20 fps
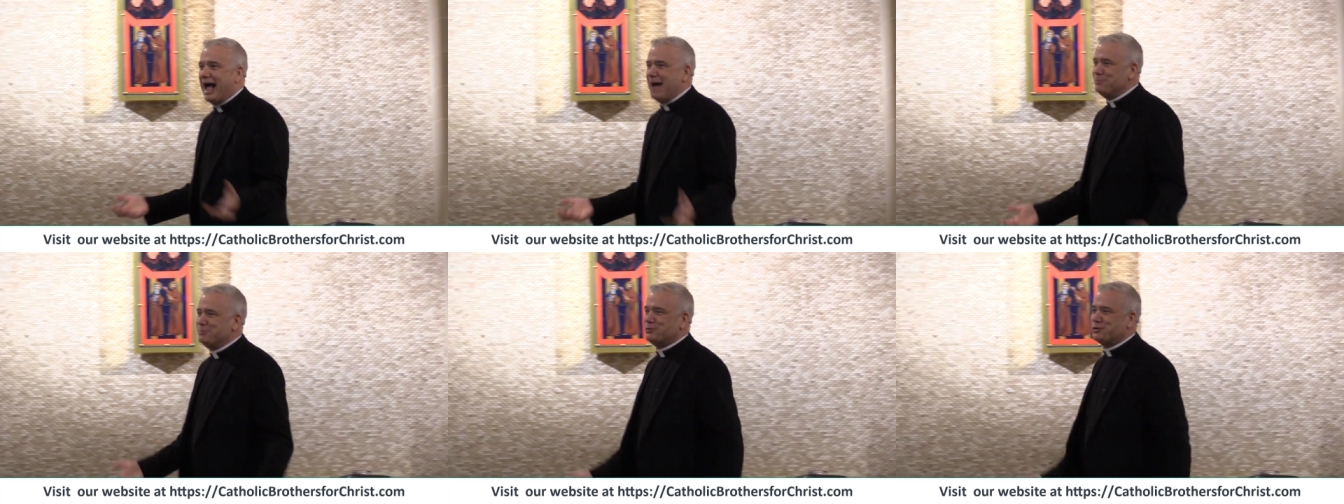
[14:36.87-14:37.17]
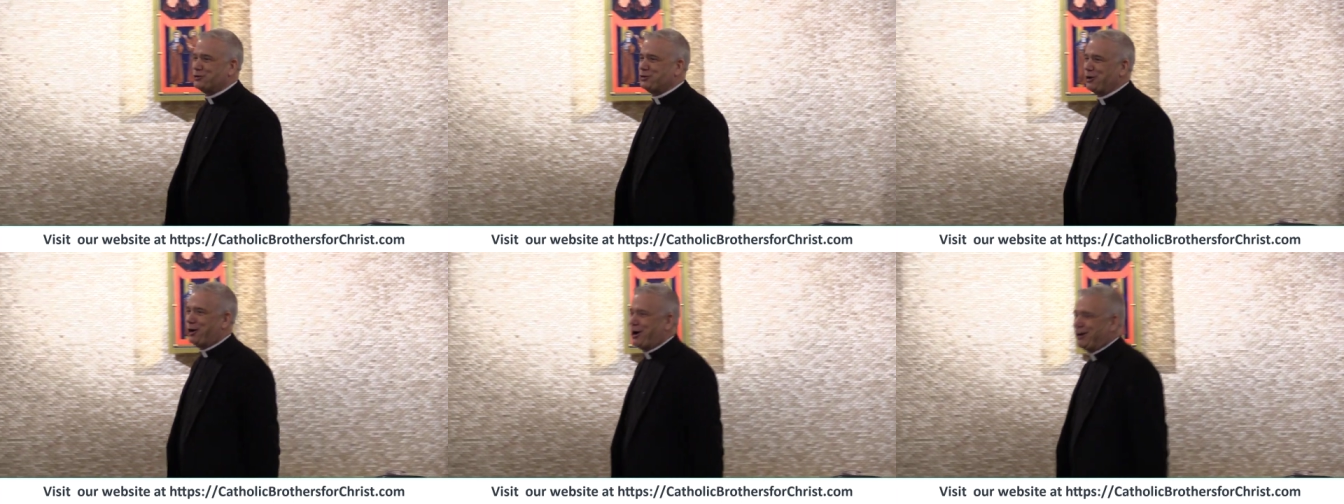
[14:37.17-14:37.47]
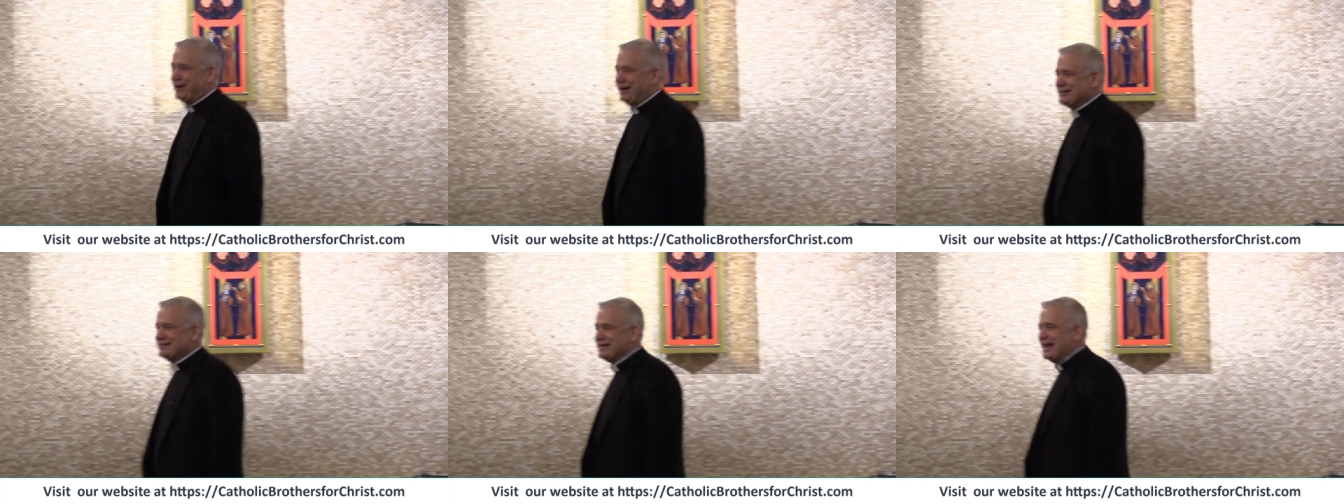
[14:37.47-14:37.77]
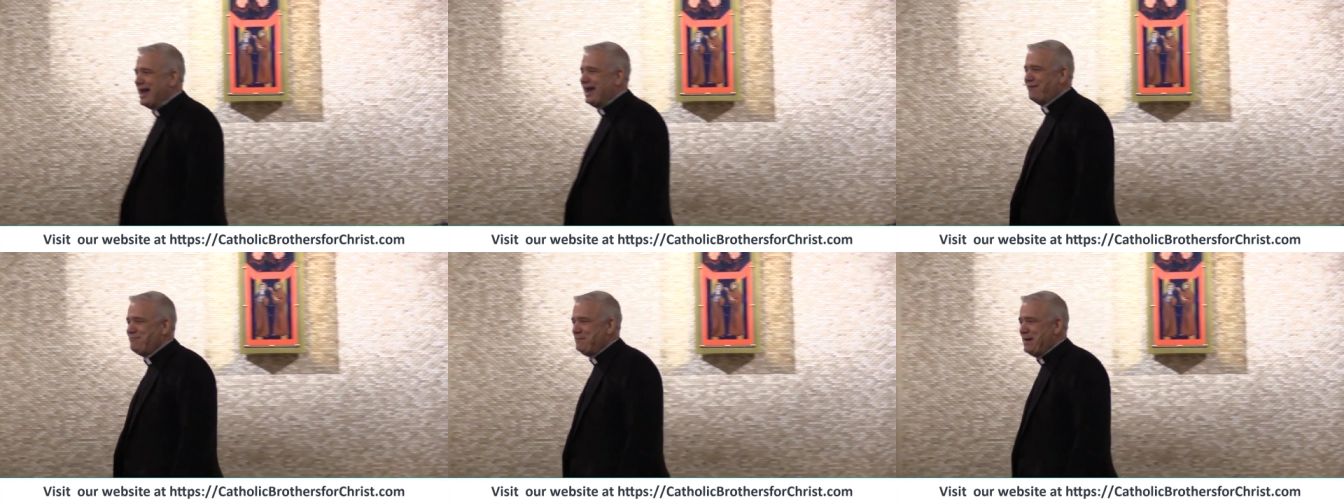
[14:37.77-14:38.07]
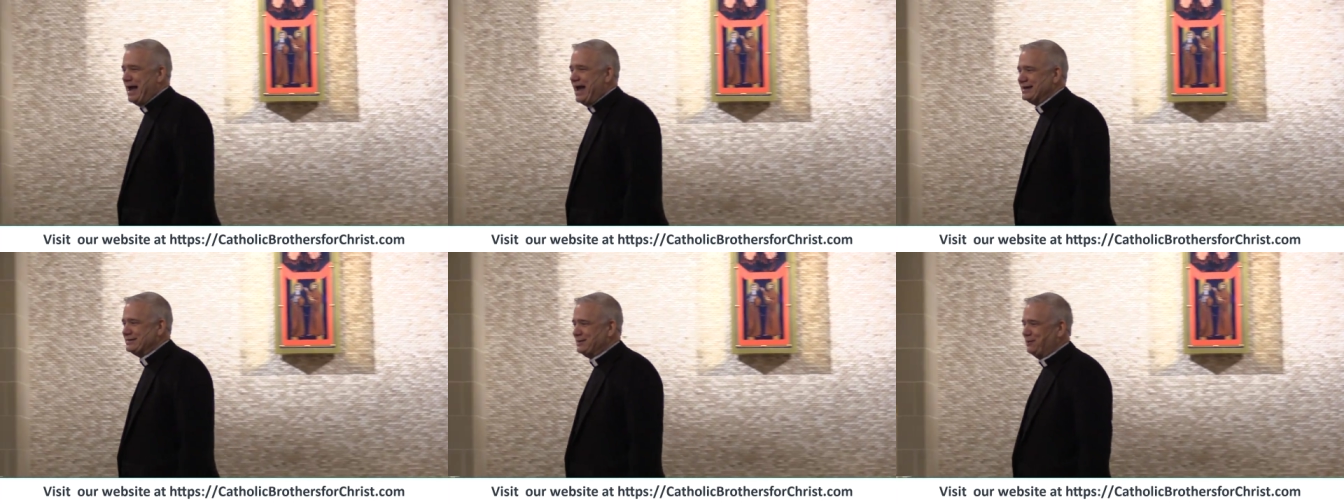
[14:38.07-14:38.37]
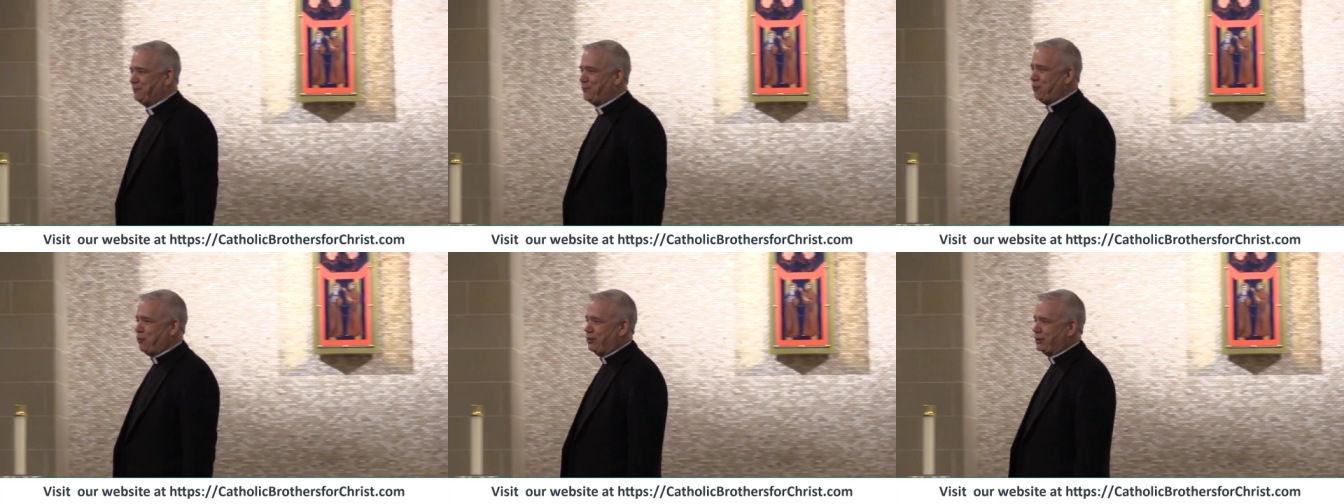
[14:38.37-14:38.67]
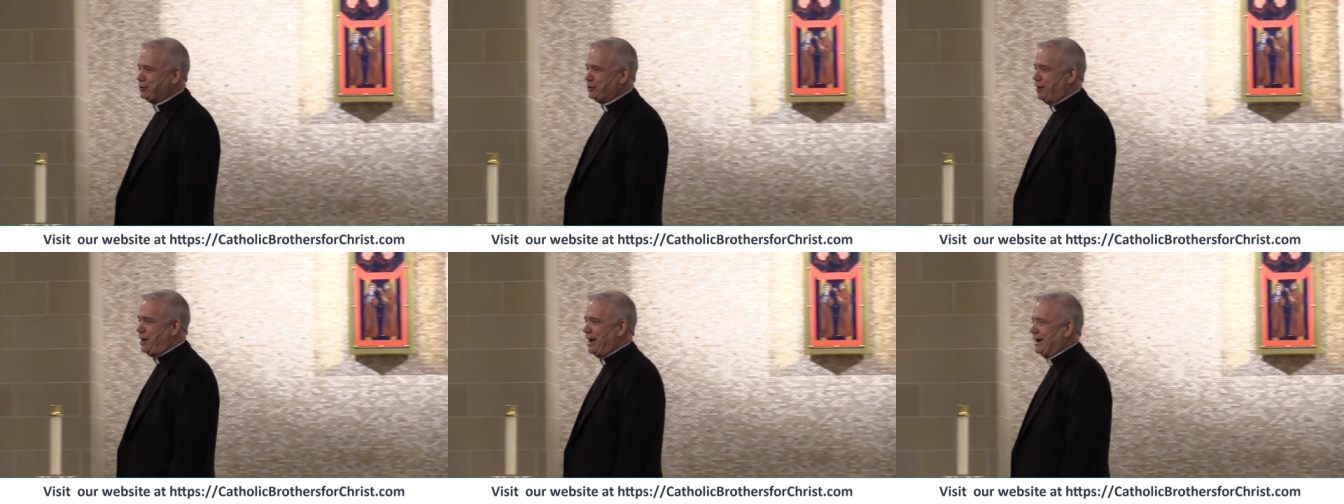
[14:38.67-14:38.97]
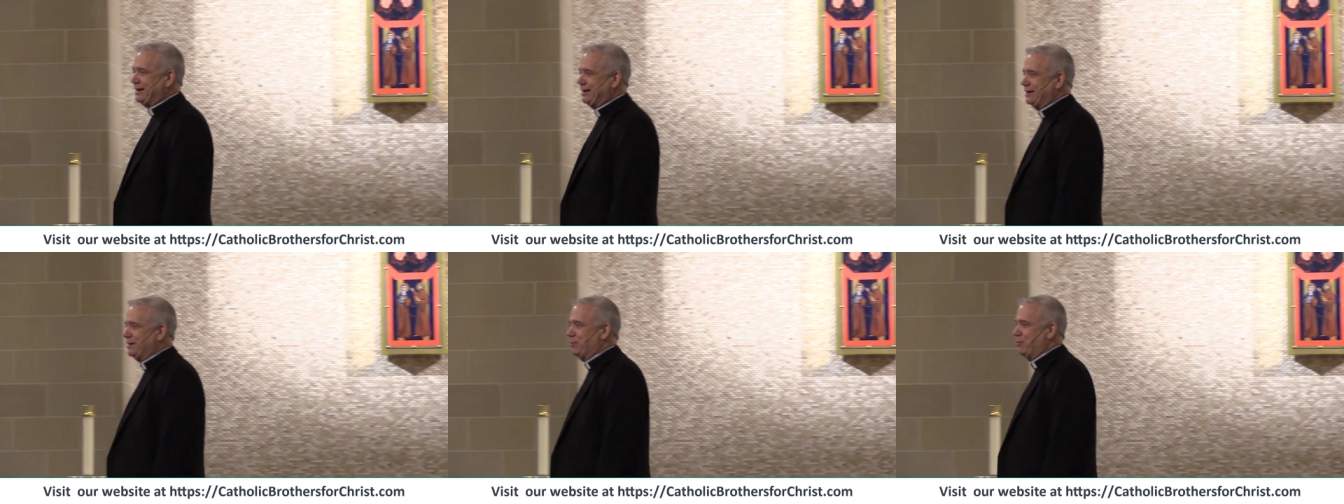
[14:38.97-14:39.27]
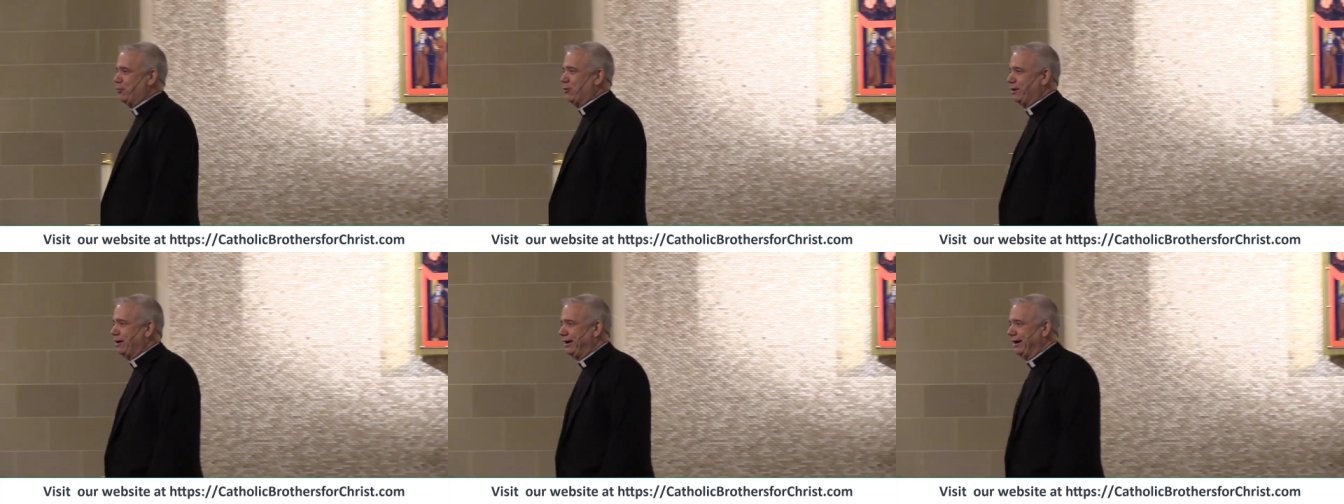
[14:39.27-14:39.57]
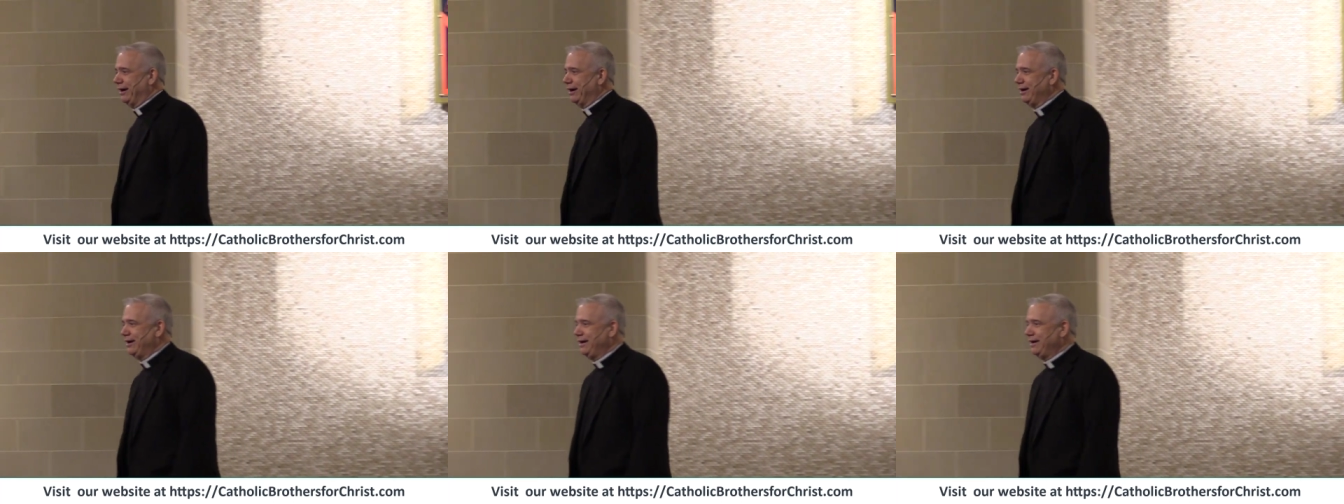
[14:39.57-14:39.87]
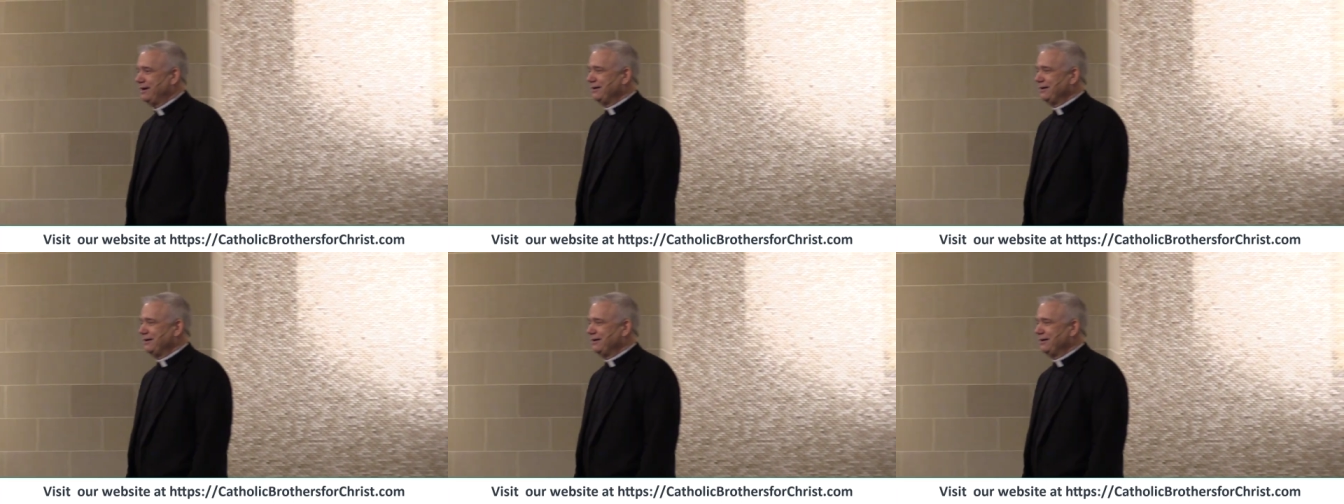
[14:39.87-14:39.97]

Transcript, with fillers: I'm sure it's they have mass at 4 o'clock in the morning,